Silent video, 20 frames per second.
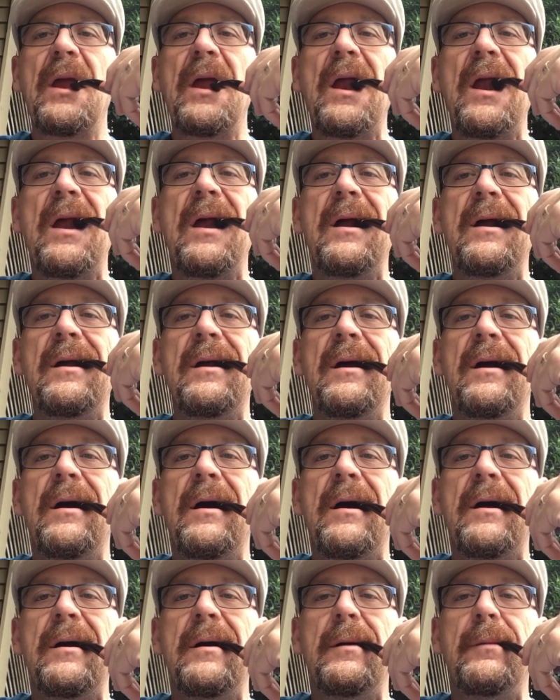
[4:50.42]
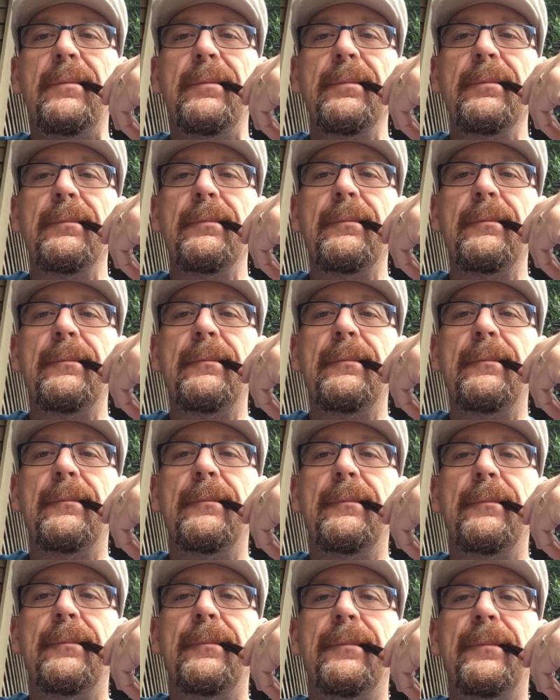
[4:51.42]

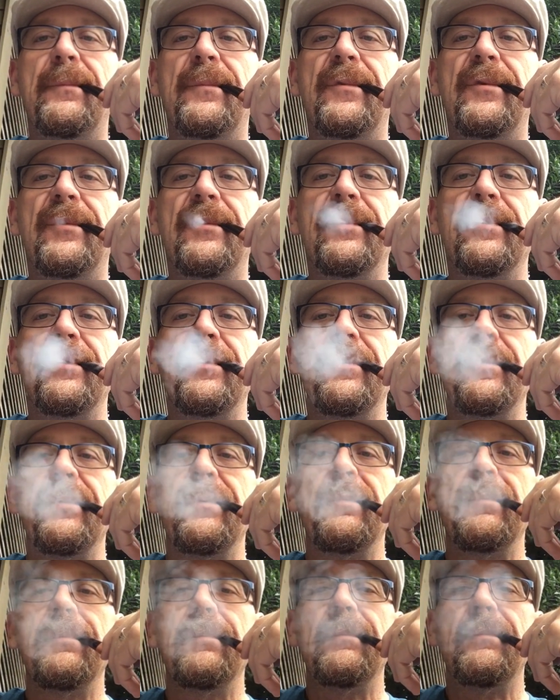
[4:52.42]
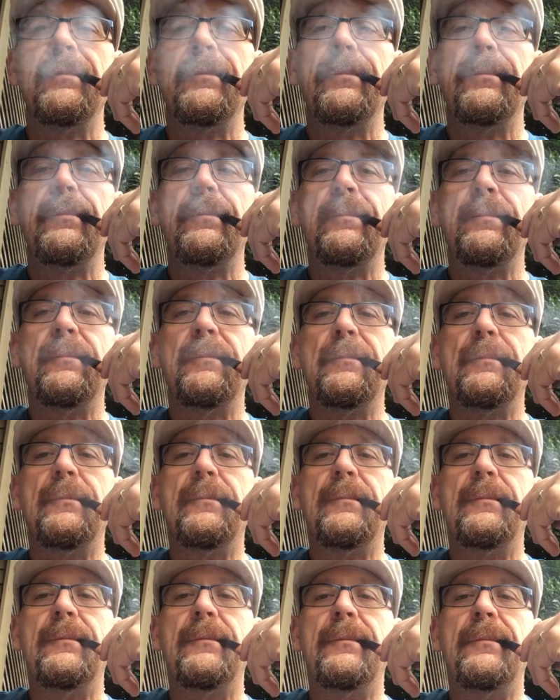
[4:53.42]

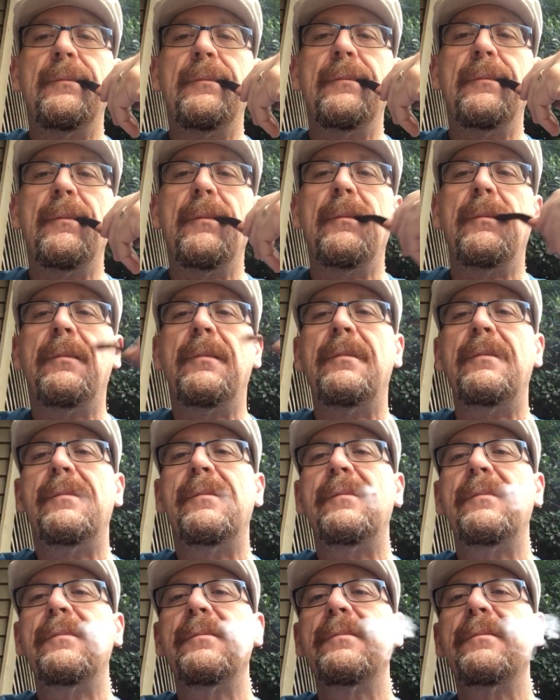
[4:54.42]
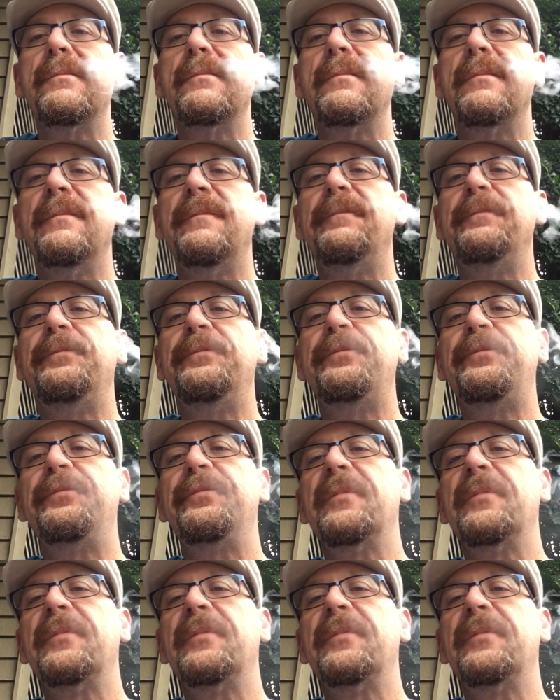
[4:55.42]
No one is speaking in this clip.